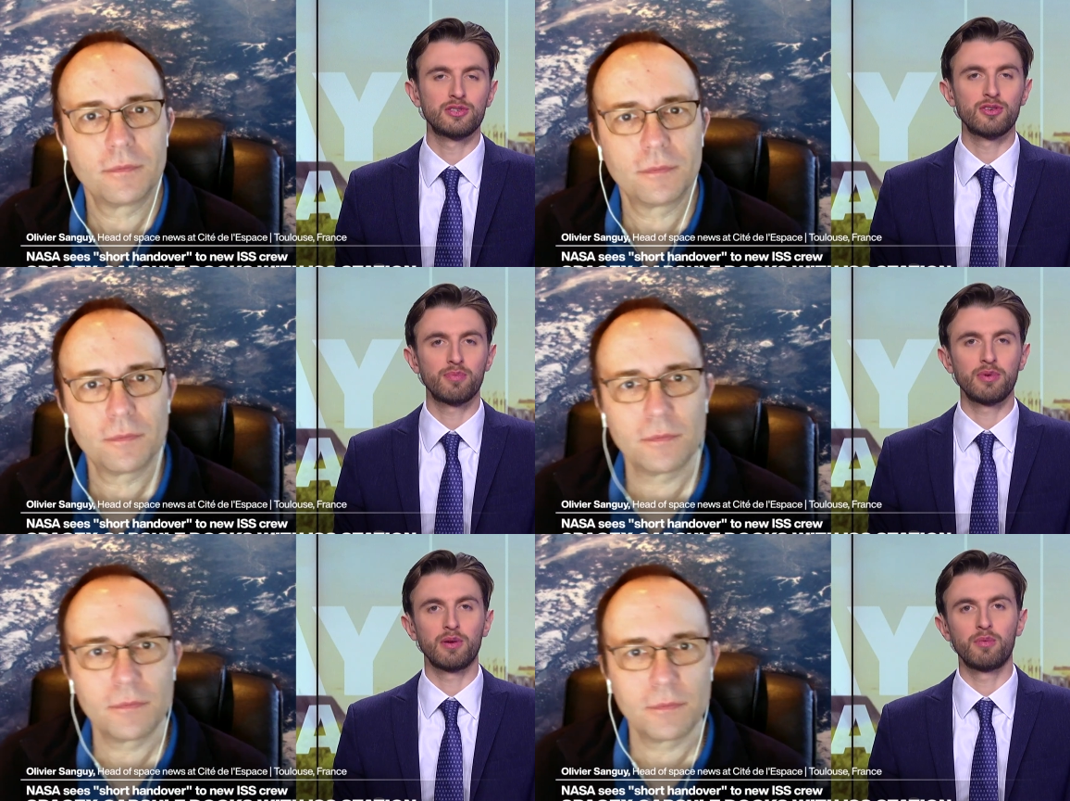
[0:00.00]

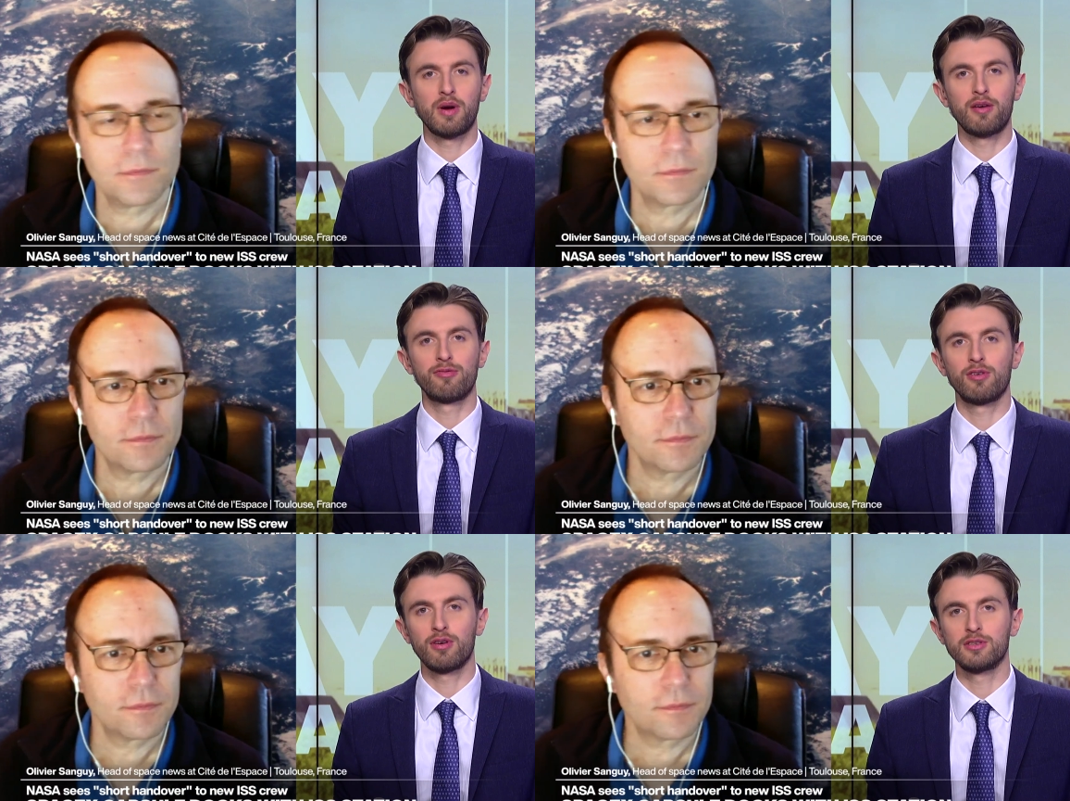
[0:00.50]
Speaker 1: topic where
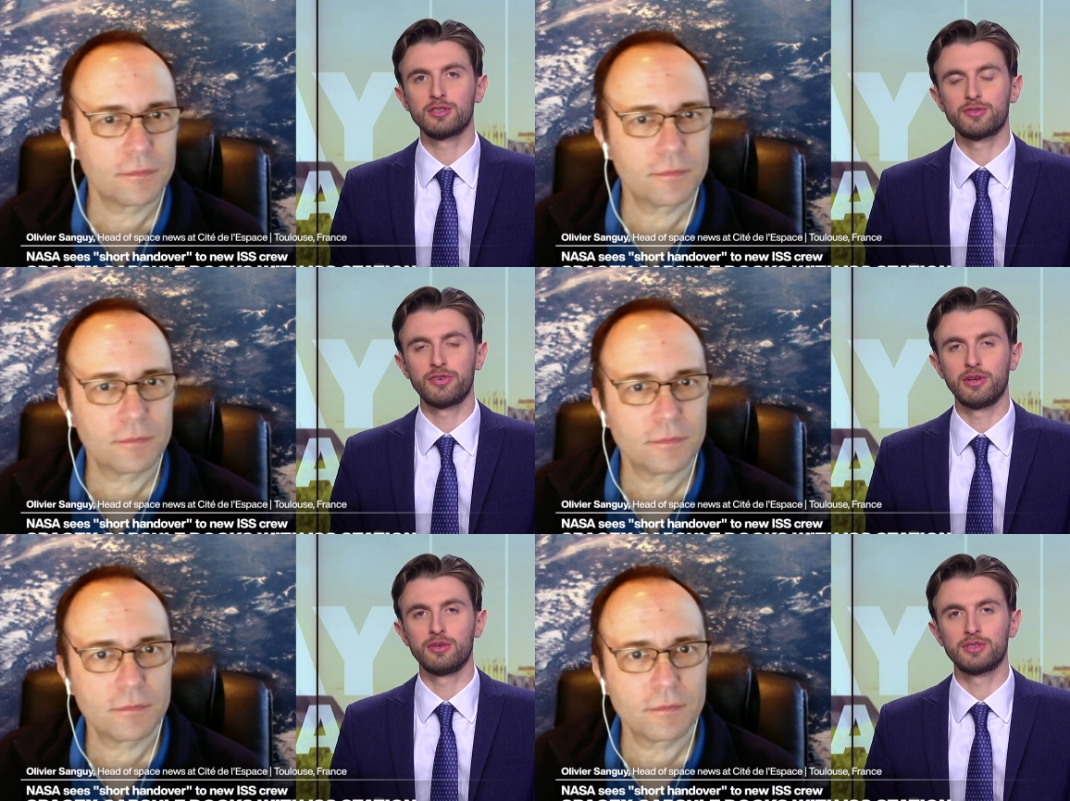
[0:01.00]
France
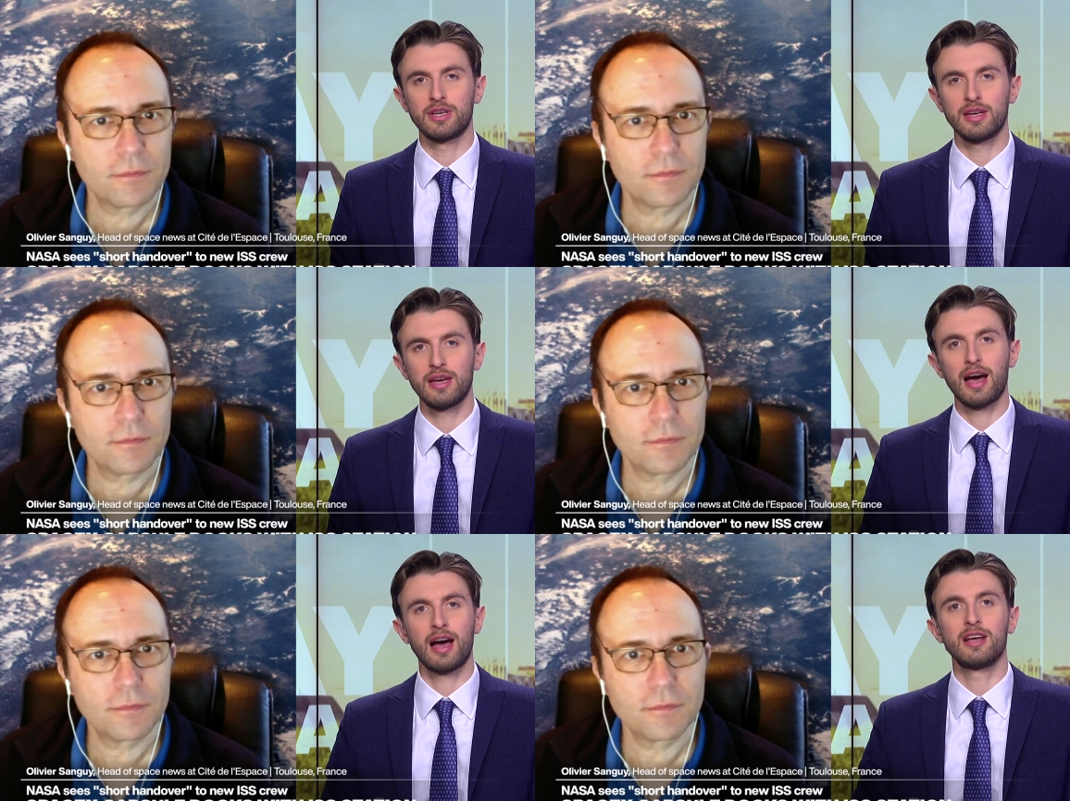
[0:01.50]
feels
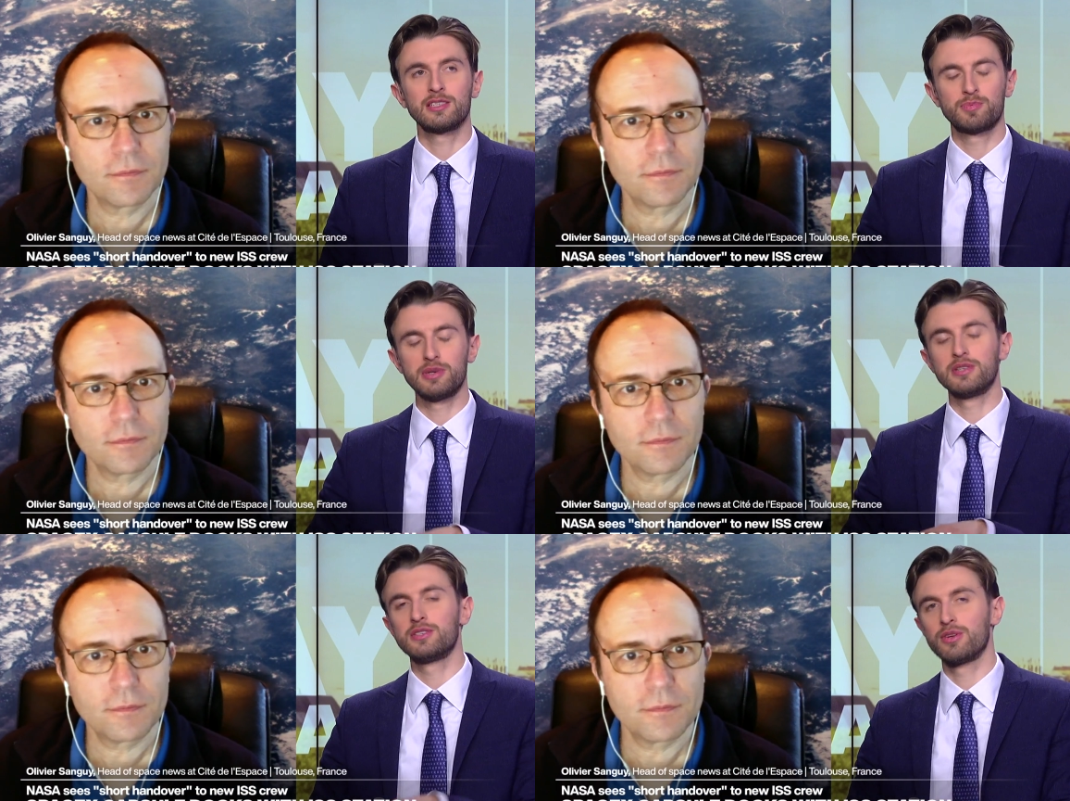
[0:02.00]
it has
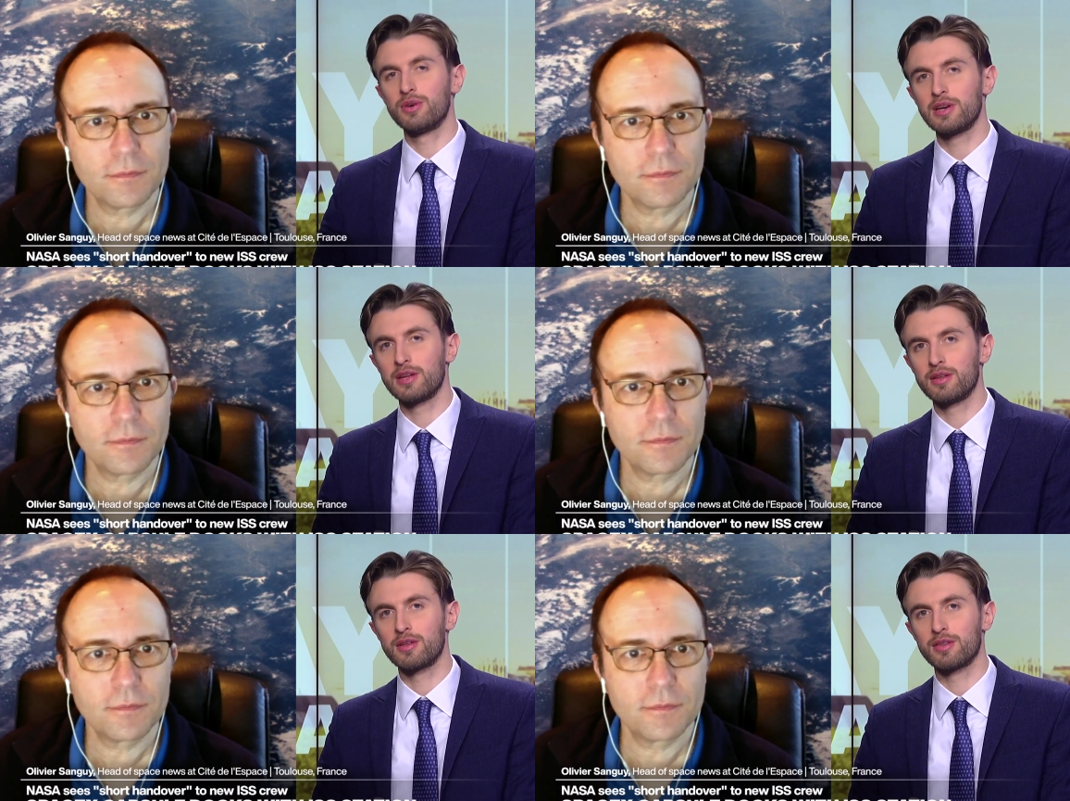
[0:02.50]
been
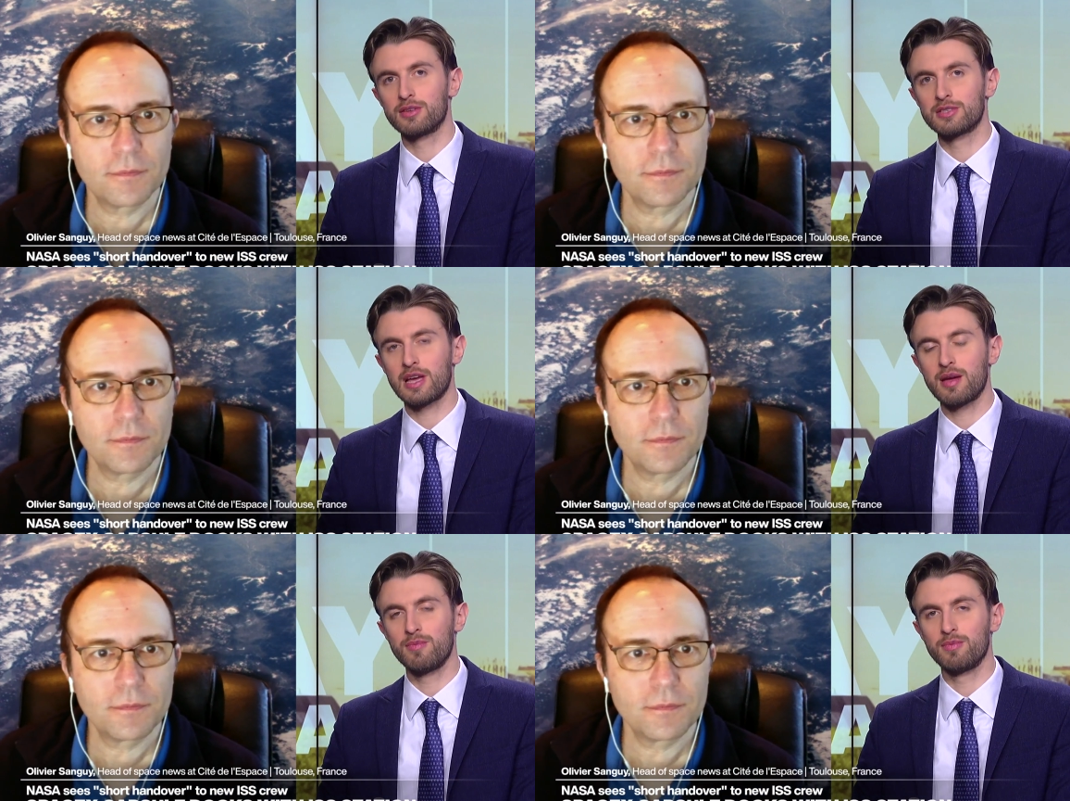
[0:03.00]
doing the
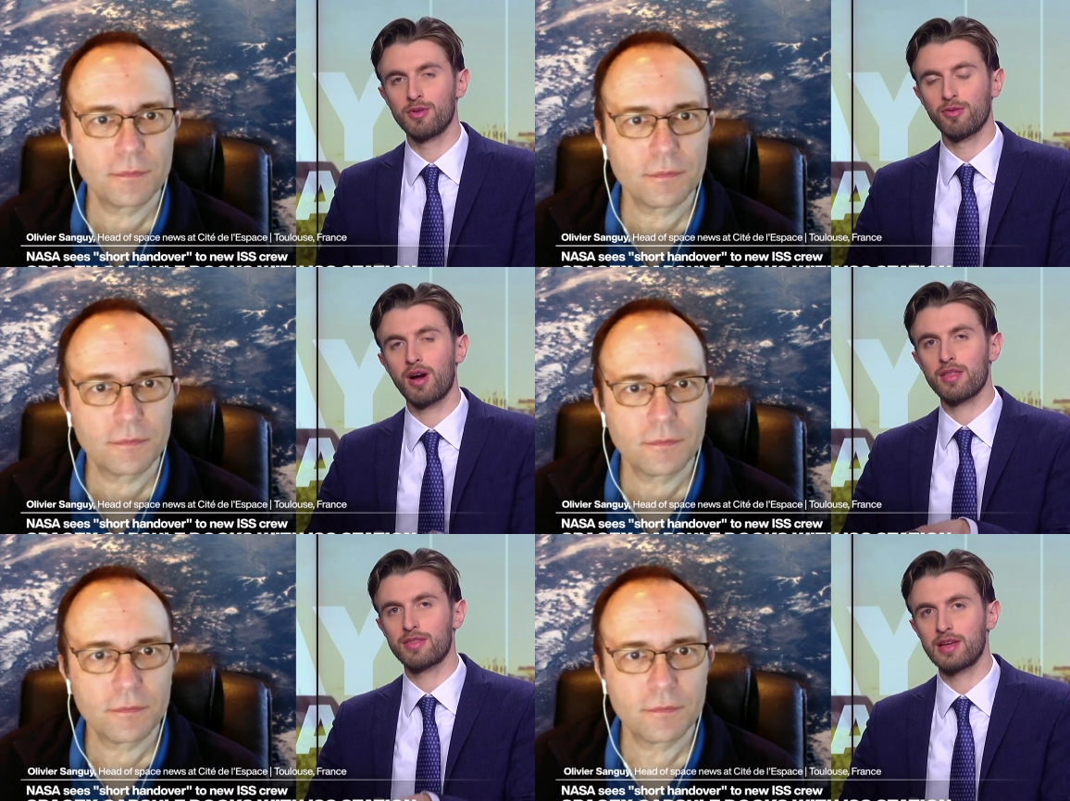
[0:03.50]
same, the
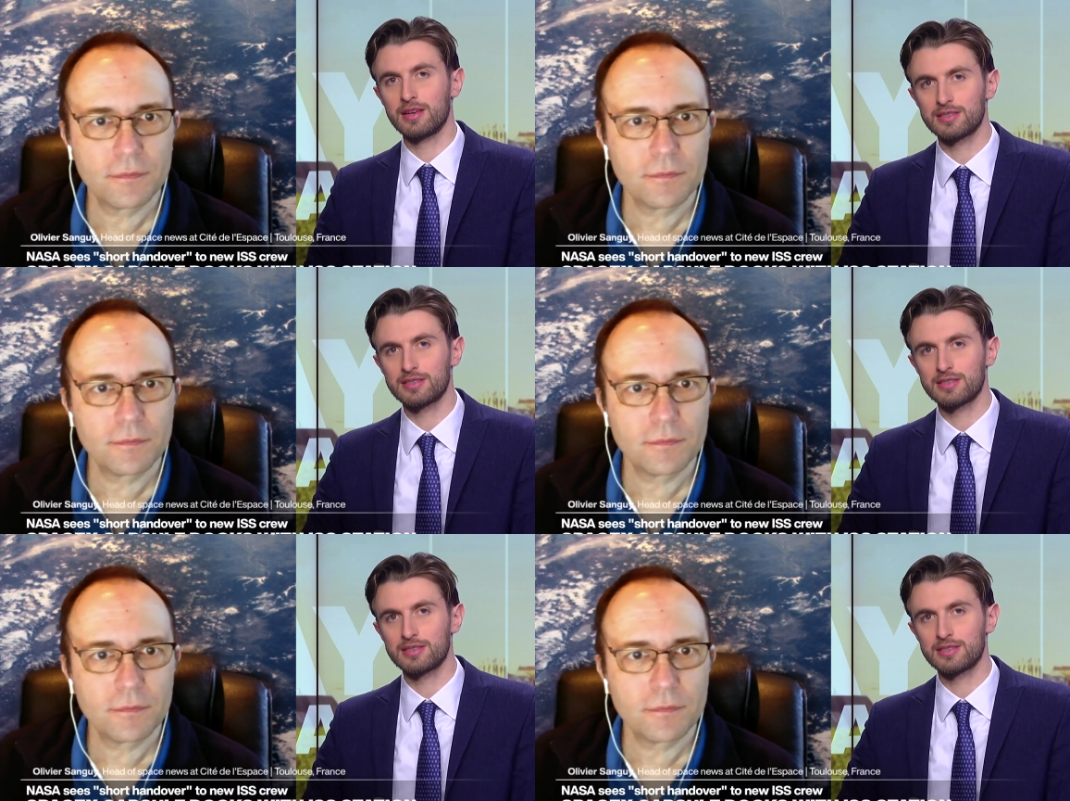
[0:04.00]
right things,